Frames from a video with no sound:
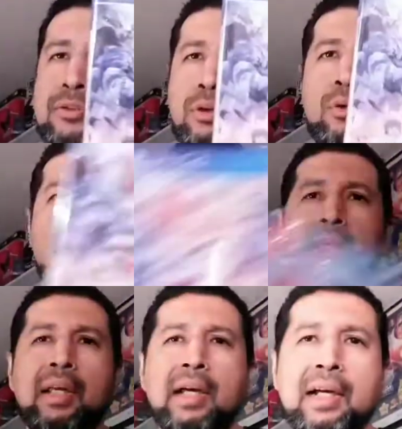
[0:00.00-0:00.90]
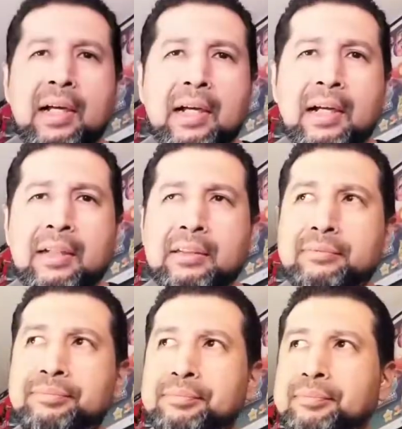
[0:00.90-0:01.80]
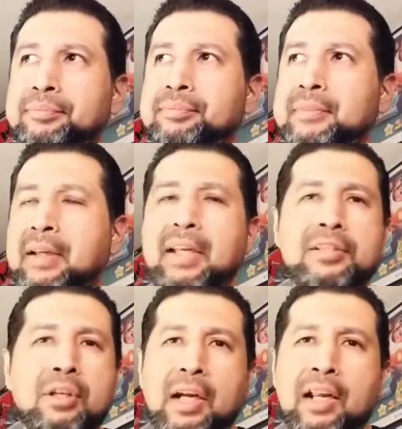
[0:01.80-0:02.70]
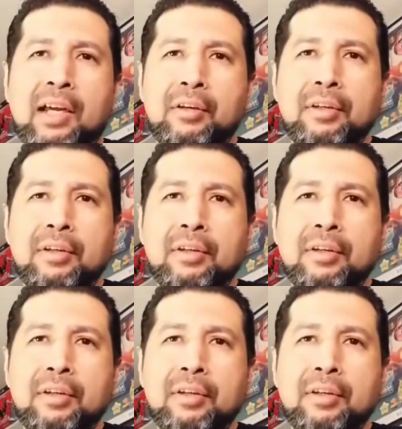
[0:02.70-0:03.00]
So I'm not sure how long,